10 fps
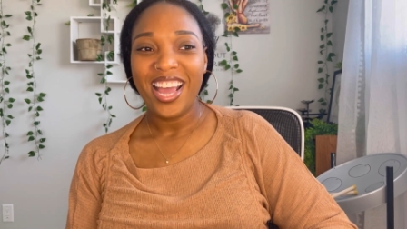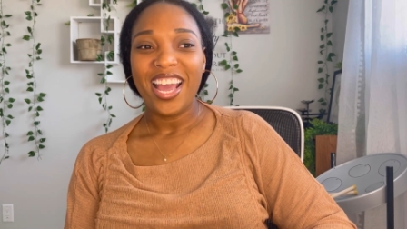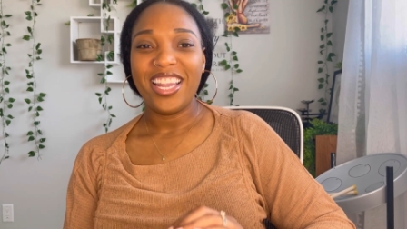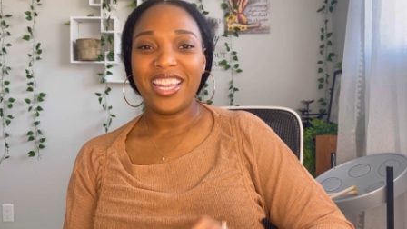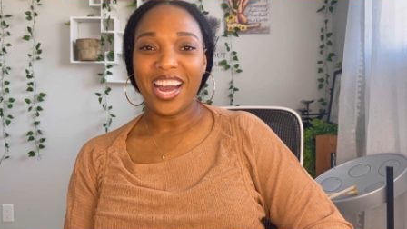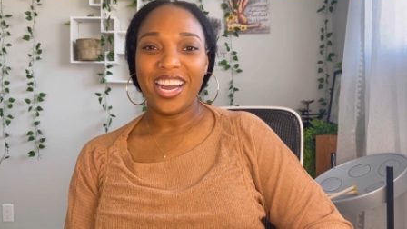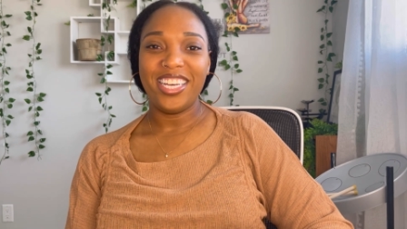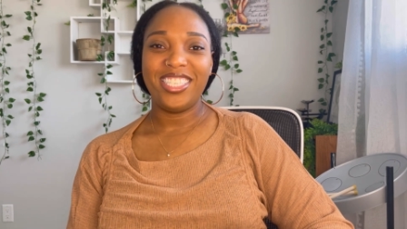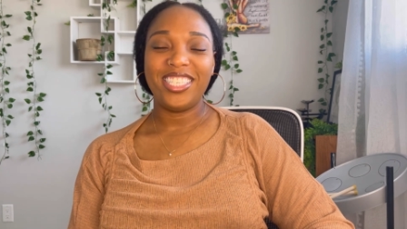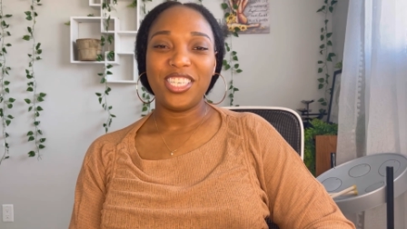
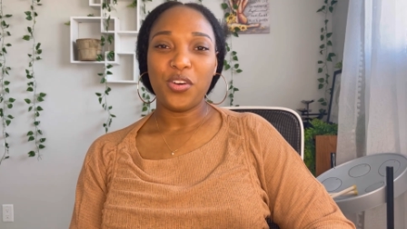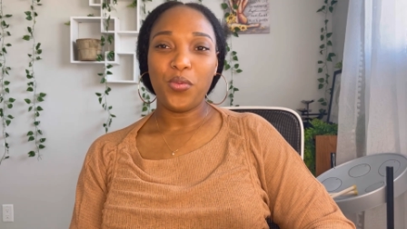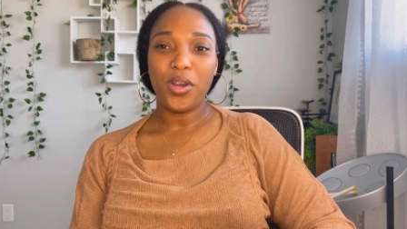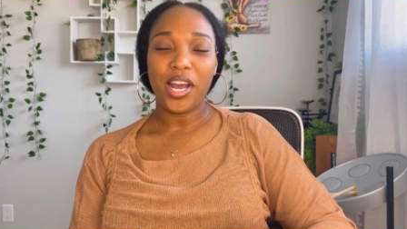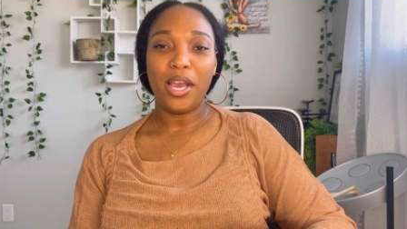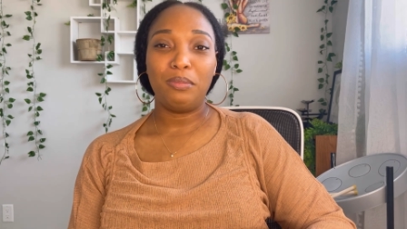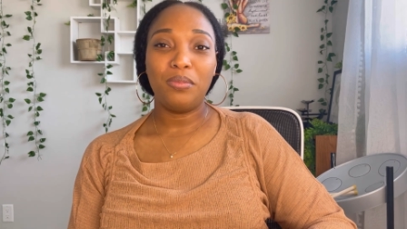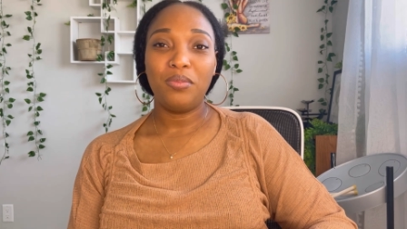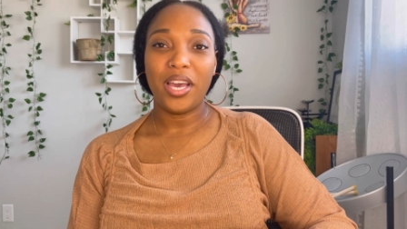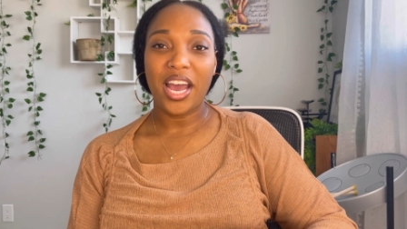that when I'm
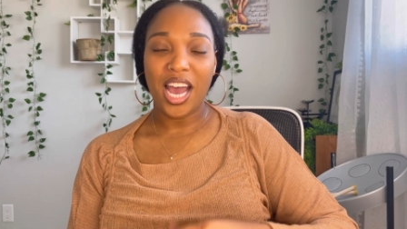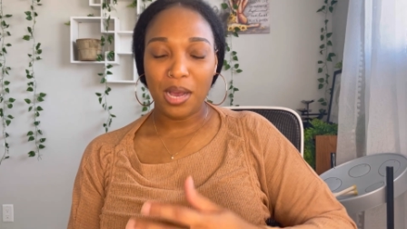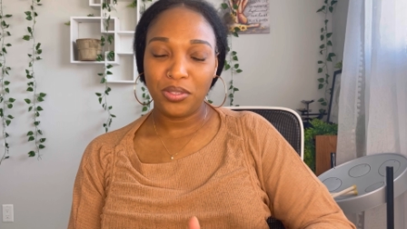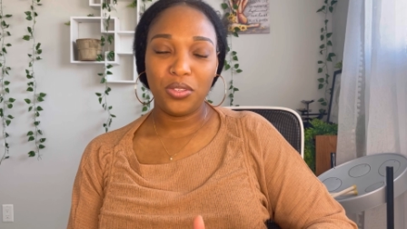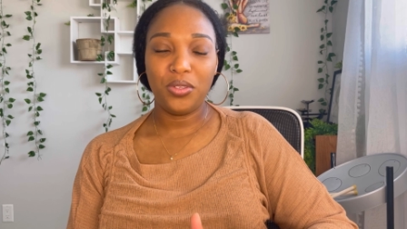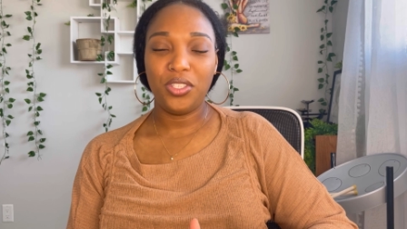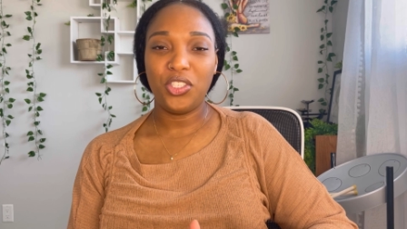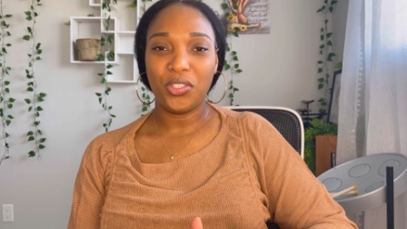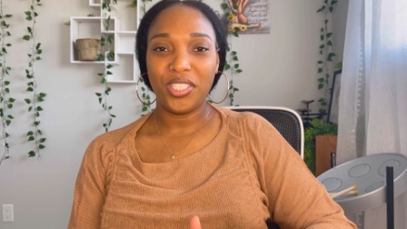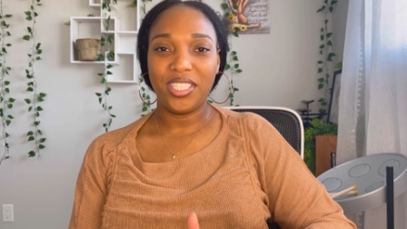absolutely
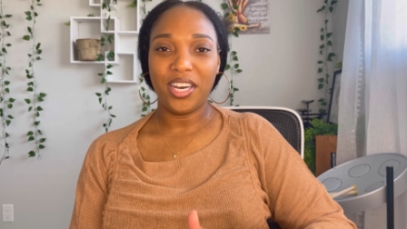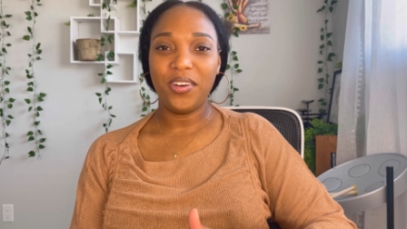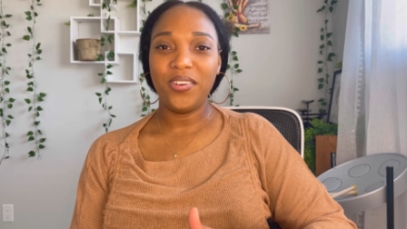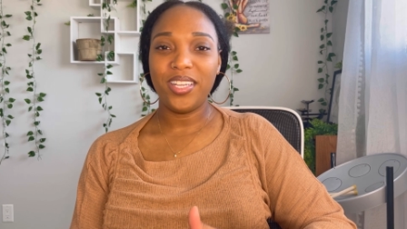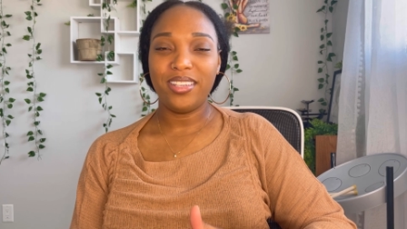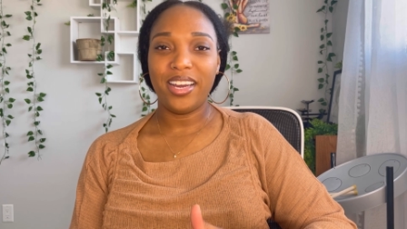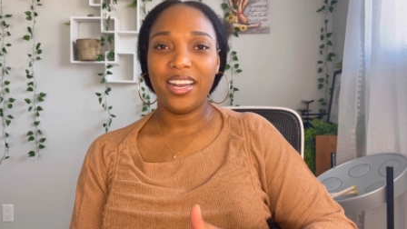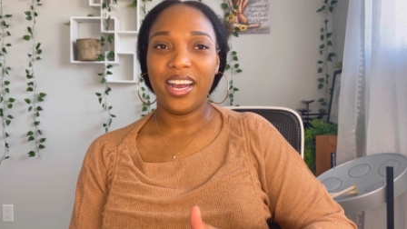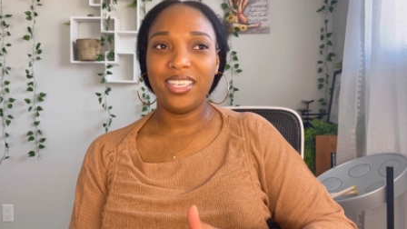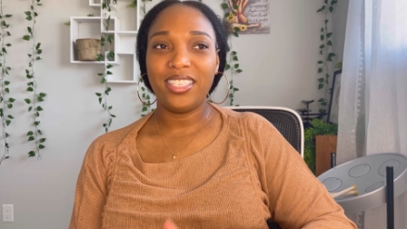stressed out, that
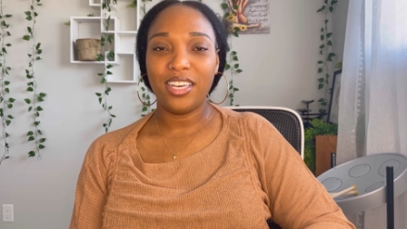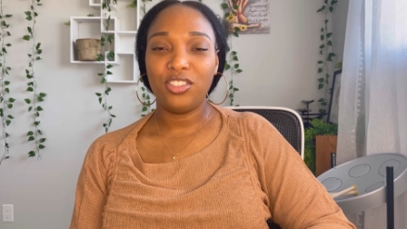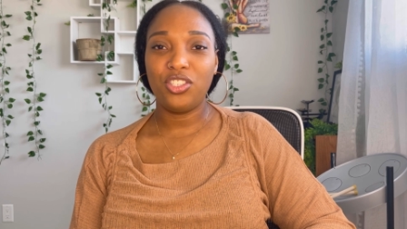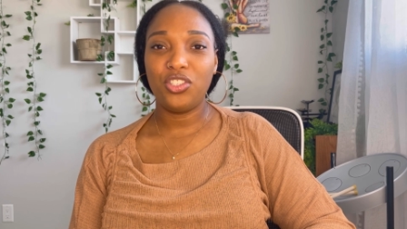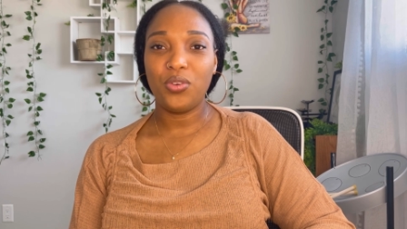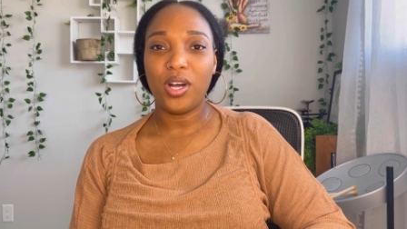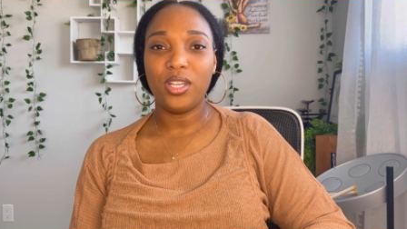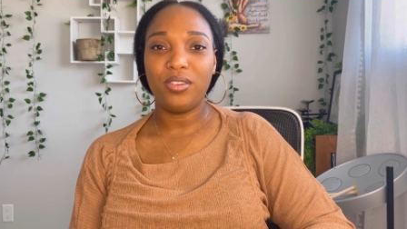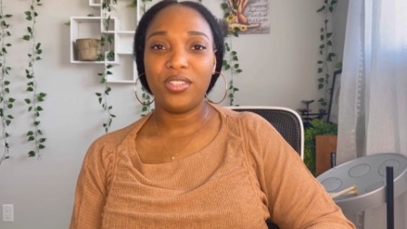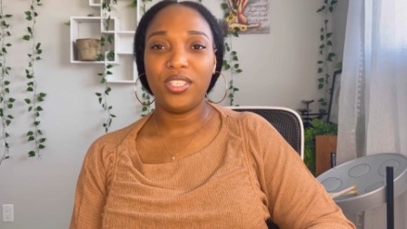I tend to do a
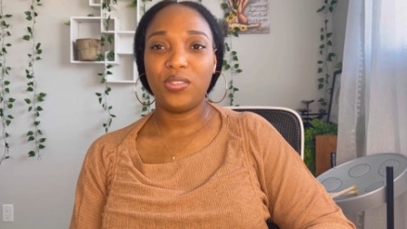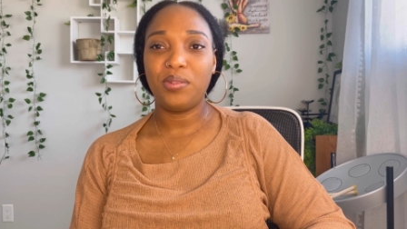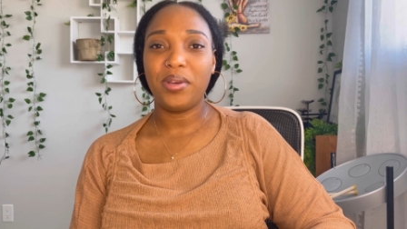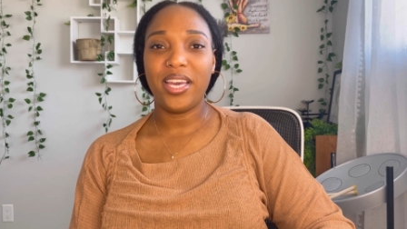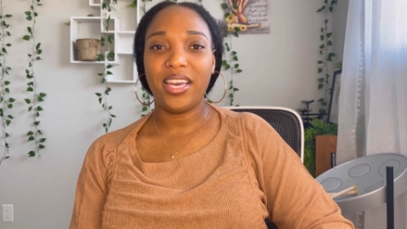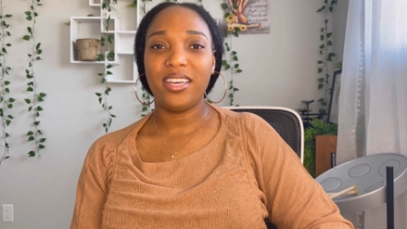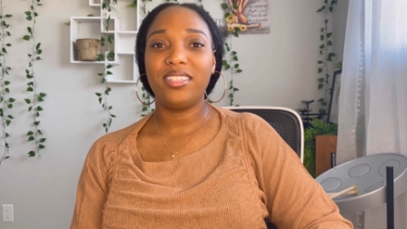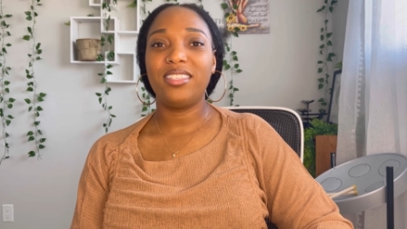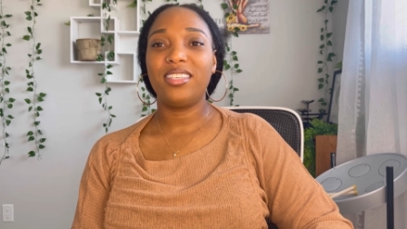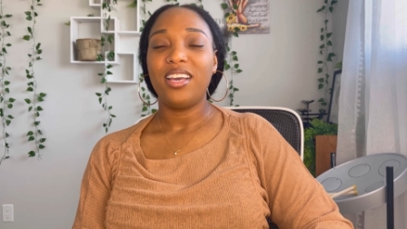lot of things with my hands.